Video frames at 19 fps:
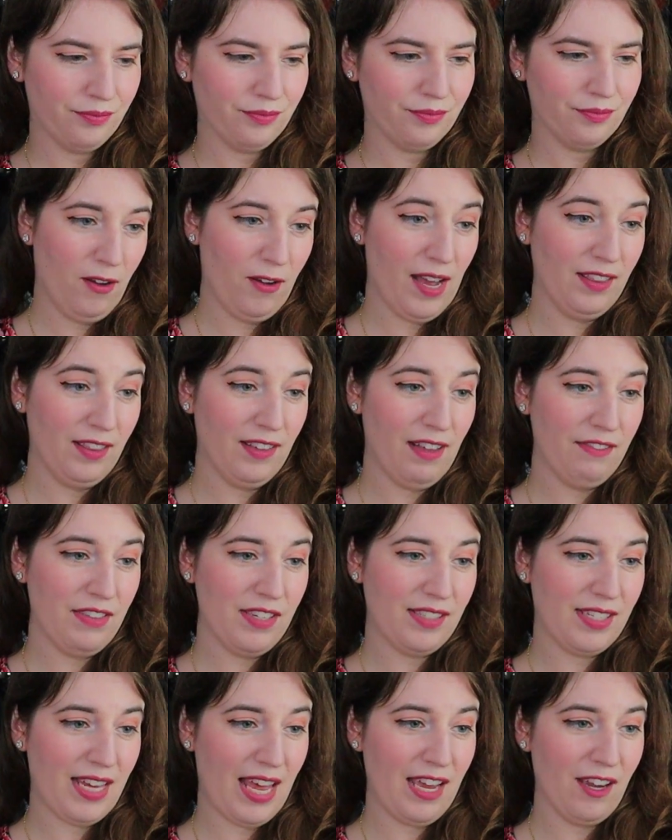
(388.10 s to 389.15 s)
Oh, I love the
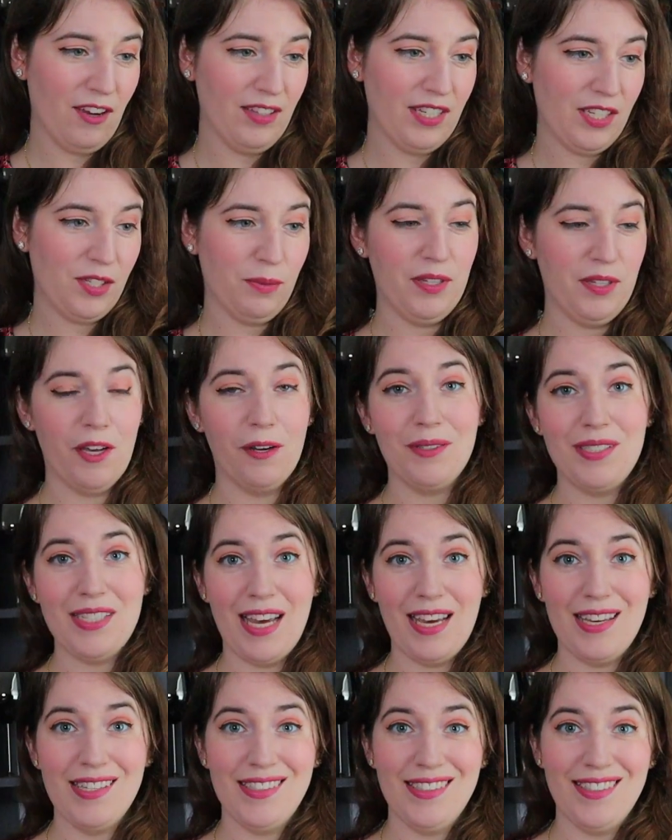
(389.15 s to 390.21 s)
saying on this one though.
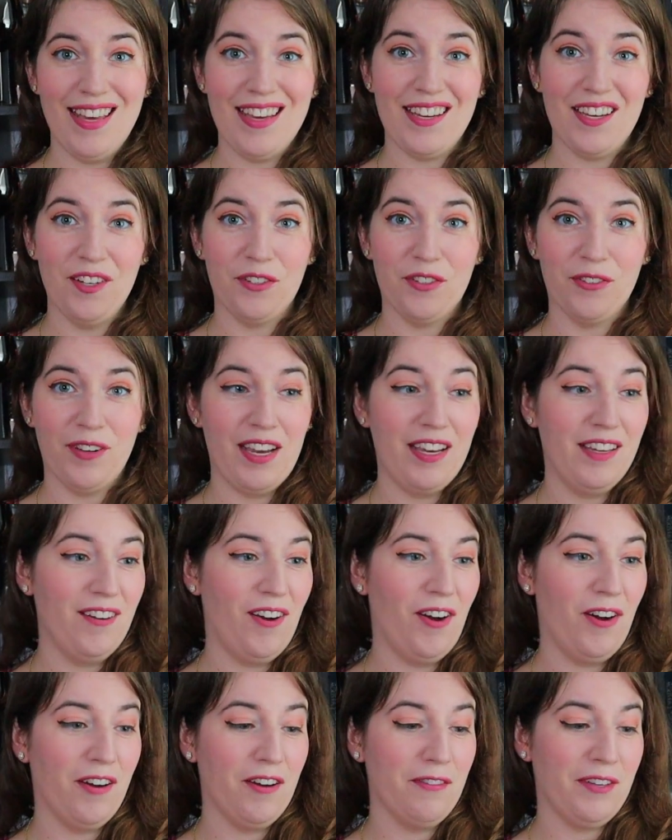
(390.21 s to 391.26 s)
Tastes like a grade
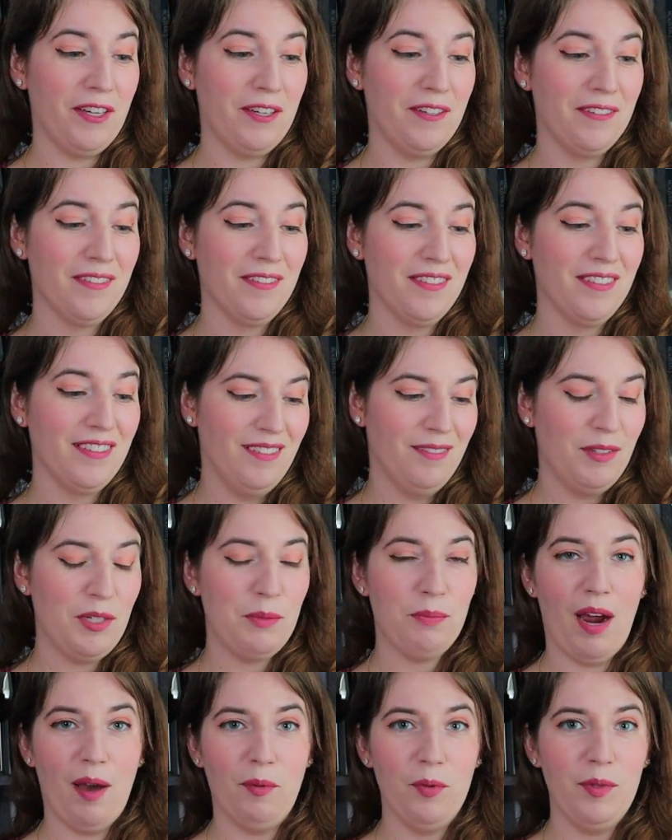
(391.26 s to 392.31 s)
Arvo, which
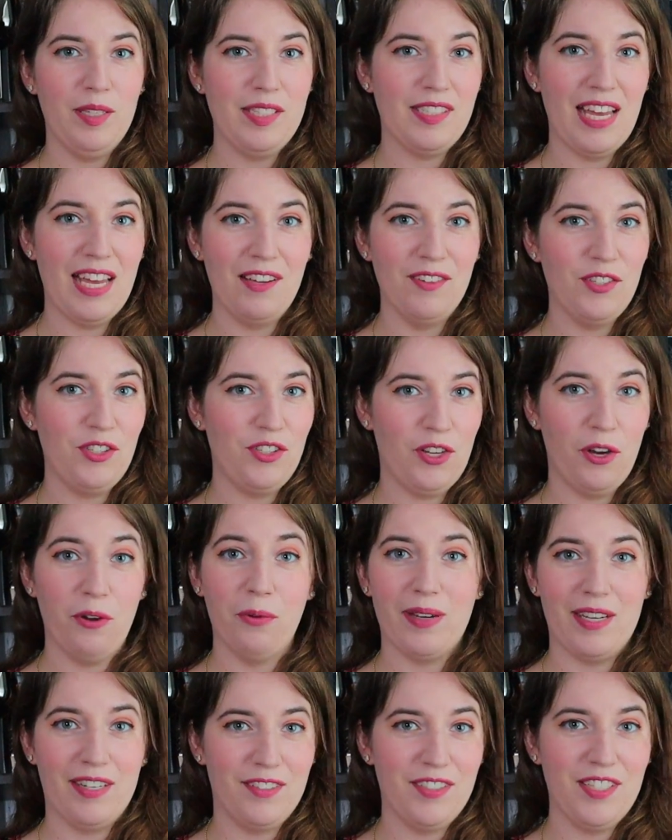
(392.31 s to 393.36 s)
probably sounds so
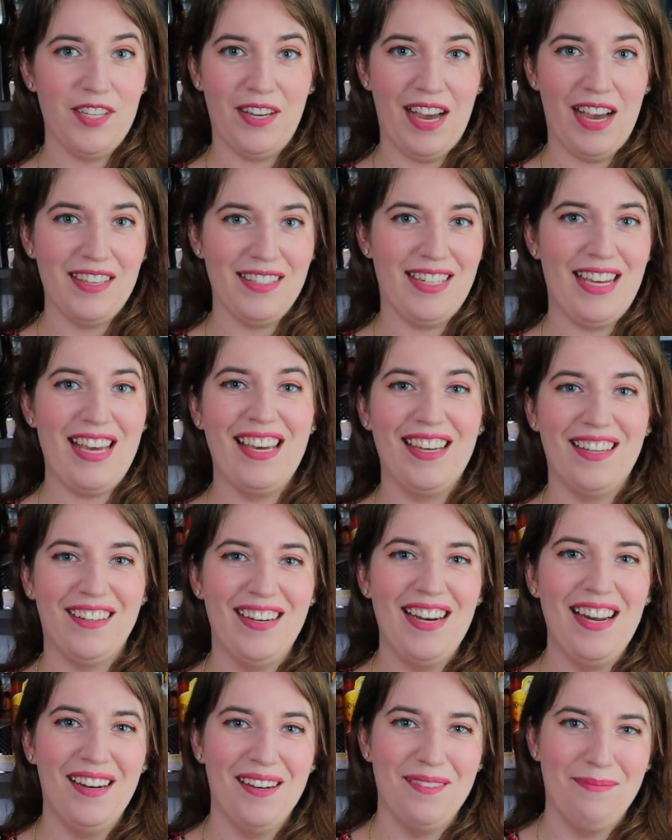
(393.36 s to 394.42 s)
weird to you guys to hear
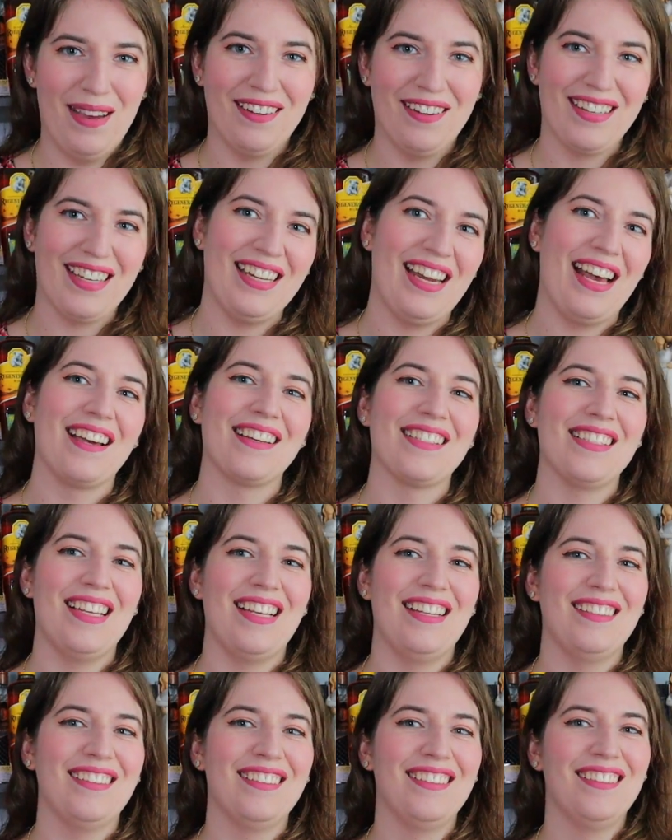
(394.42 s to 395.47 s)
in an American
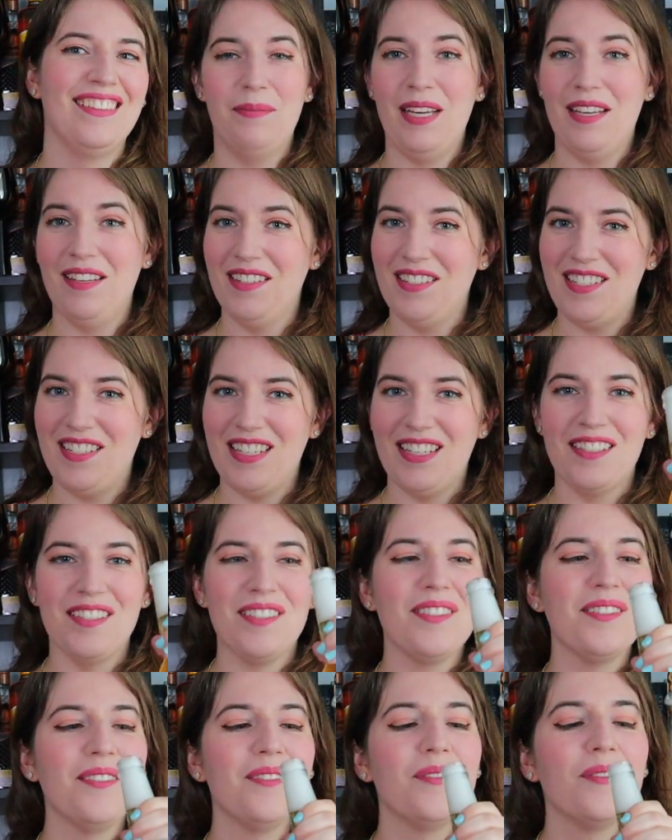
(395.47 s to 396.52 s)
accent, but
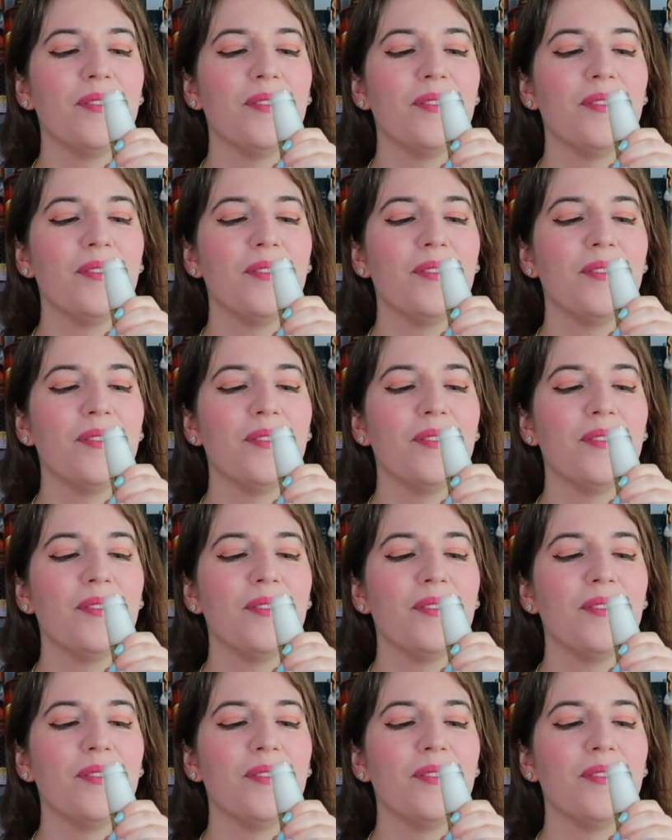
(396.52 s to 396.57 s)
cheers.